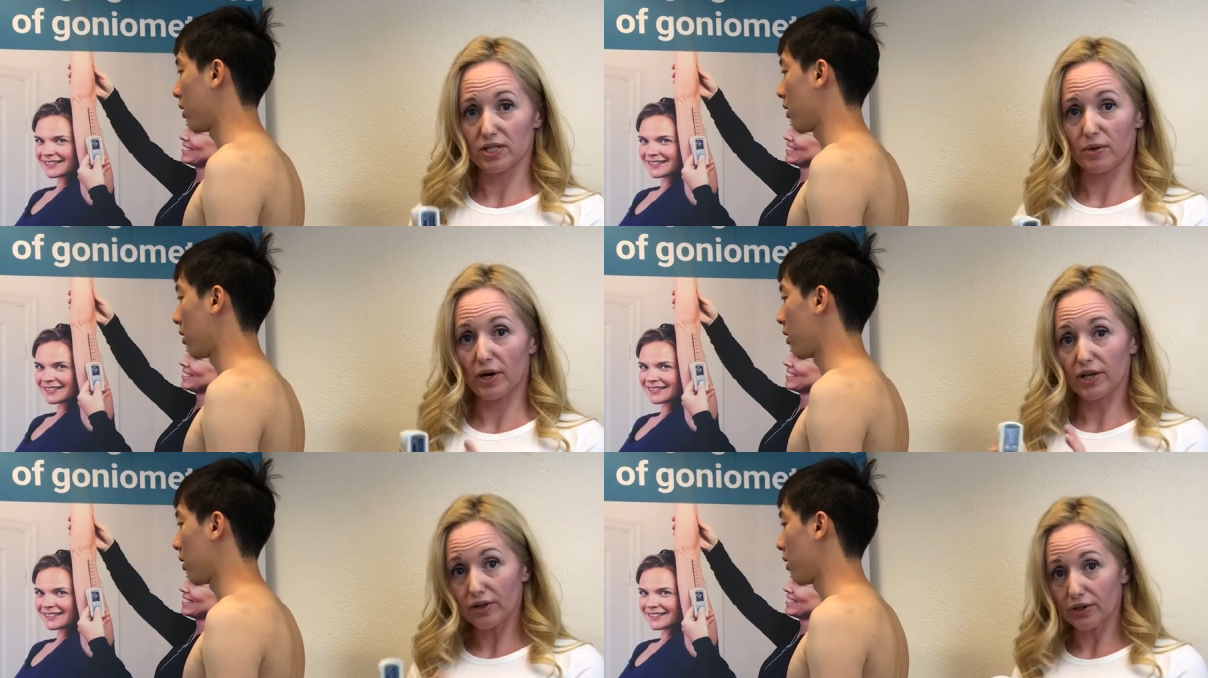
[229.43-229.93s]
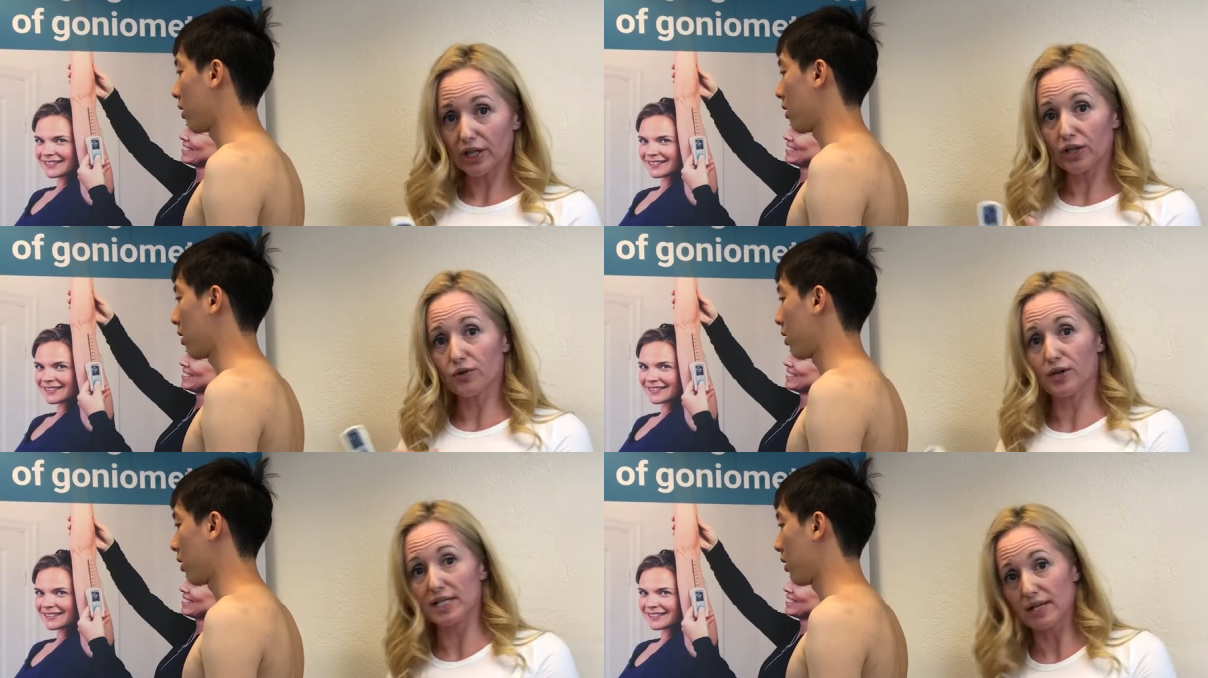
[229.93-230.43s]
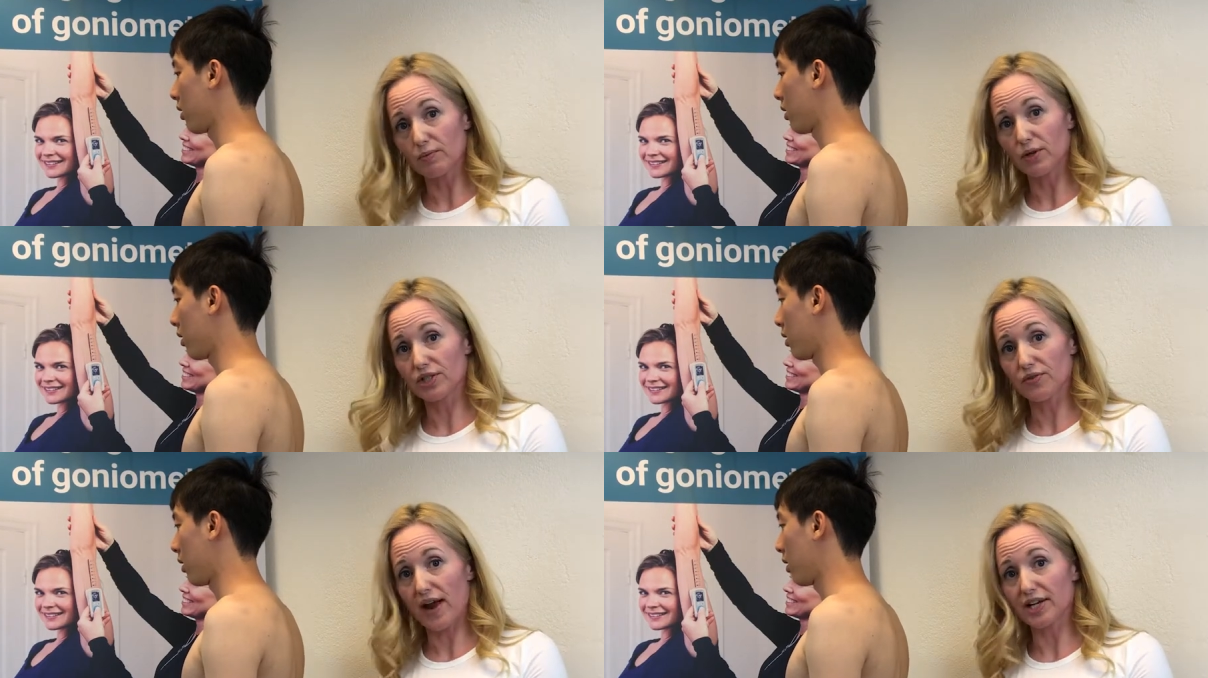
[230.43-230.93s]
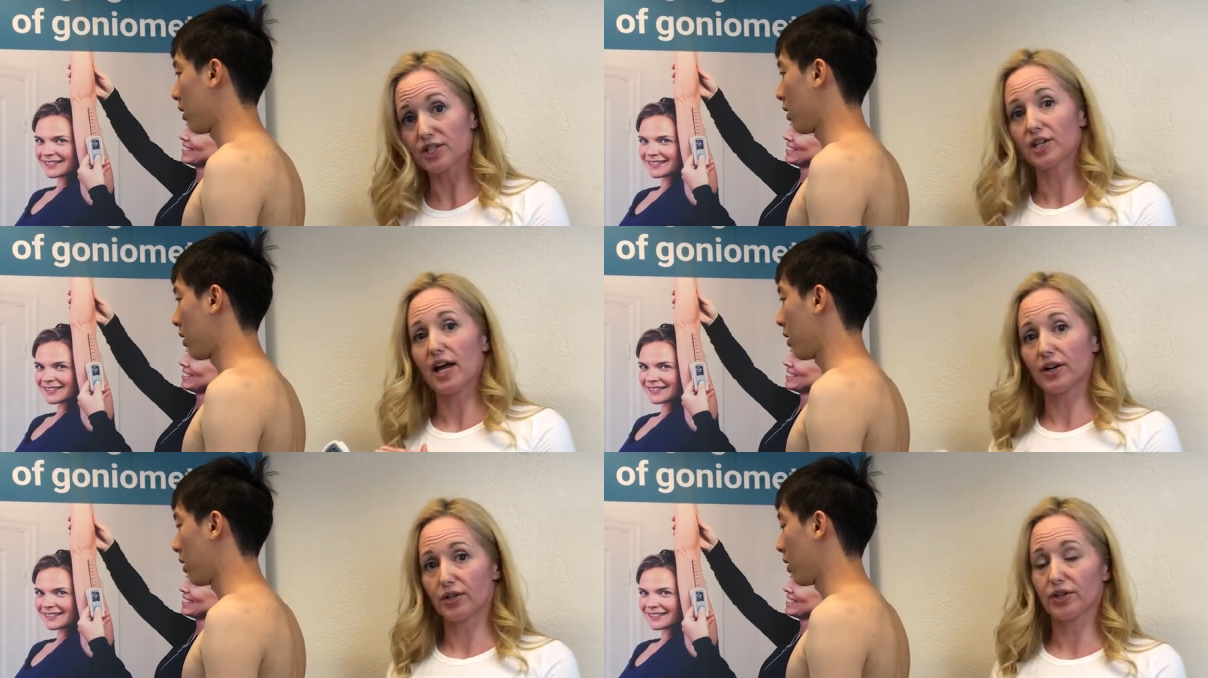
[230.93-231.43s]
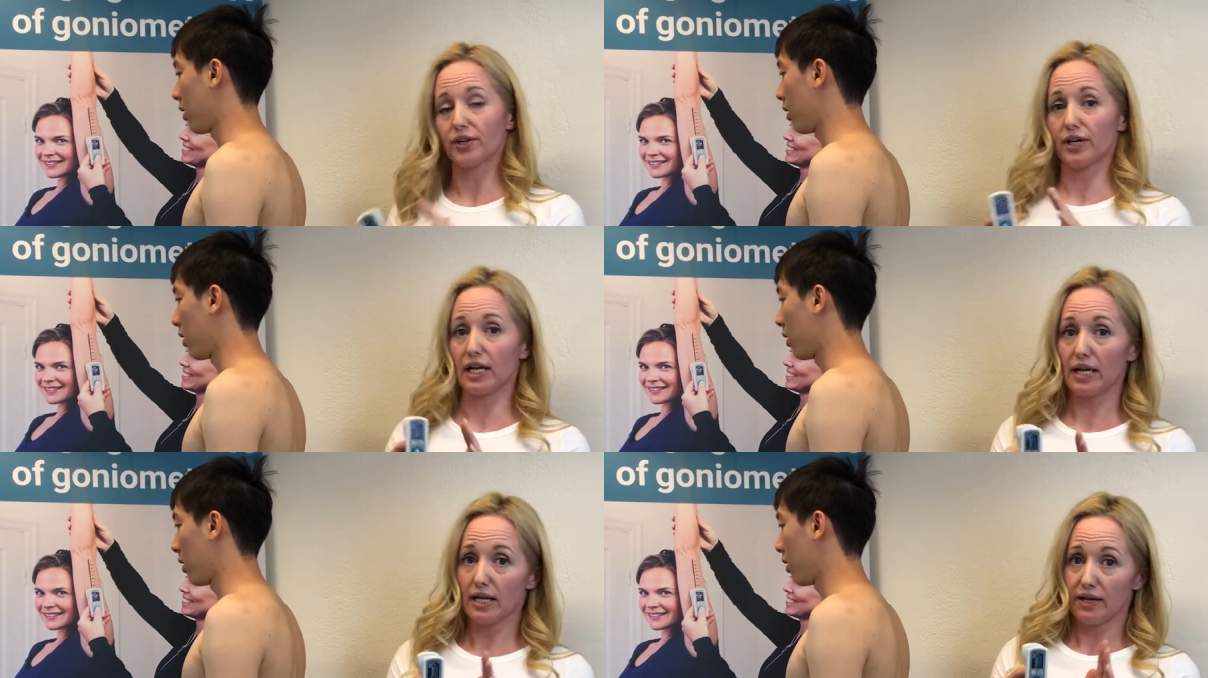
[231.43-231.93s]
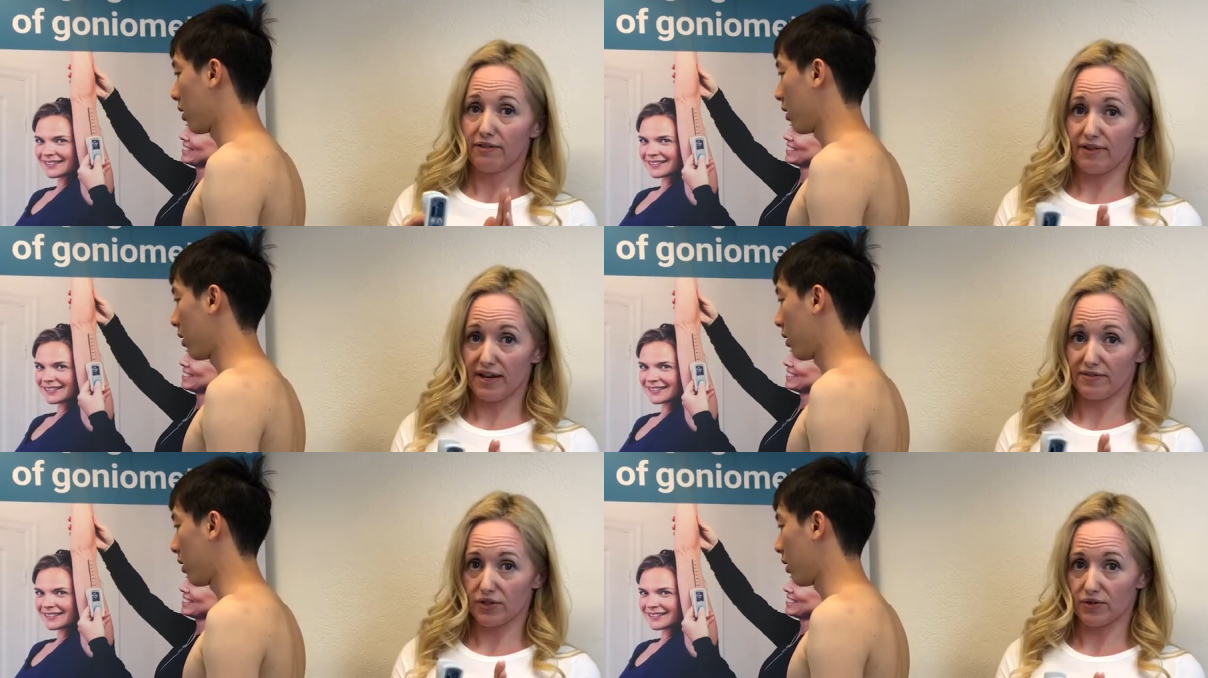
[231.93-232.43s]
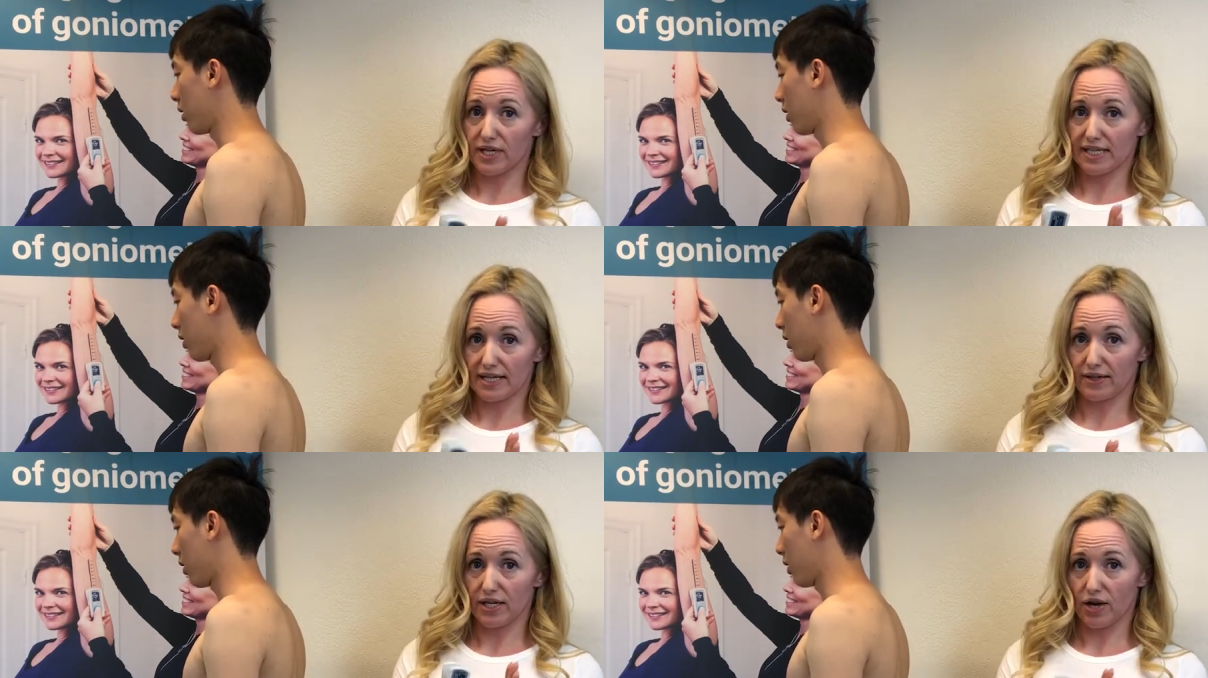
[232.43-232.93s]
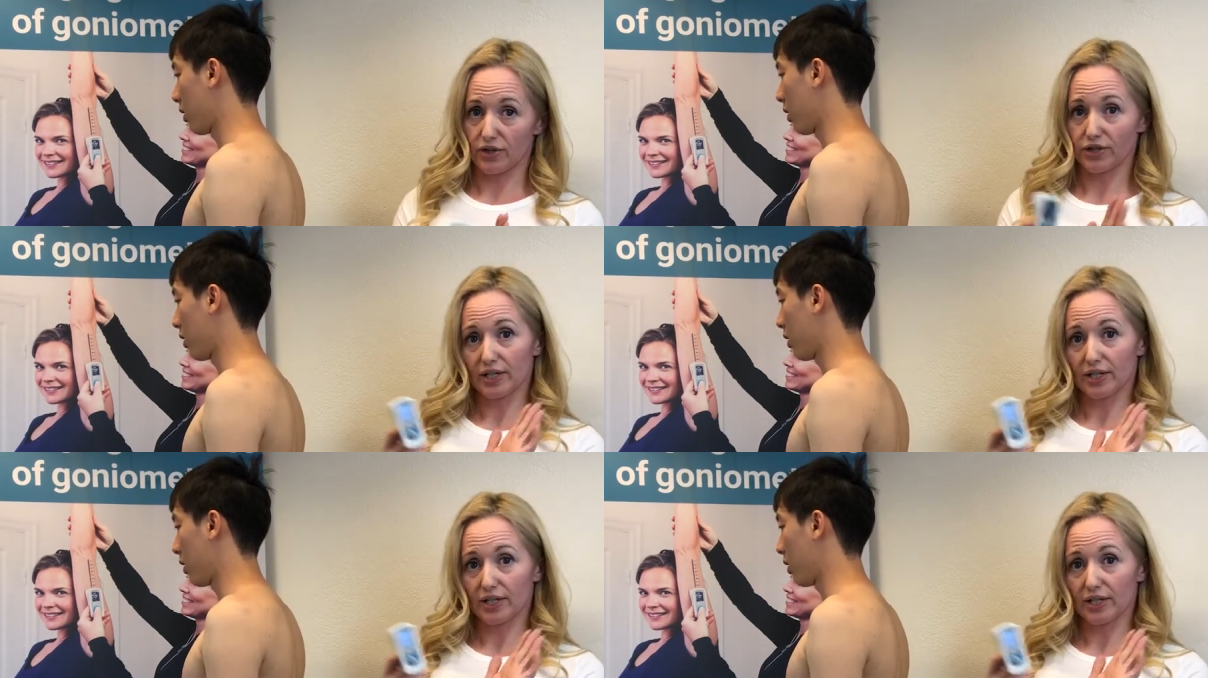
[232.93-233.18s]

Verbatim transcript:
Speaker 1: So our 30 degrees in one direction and our 35 degrees in the other.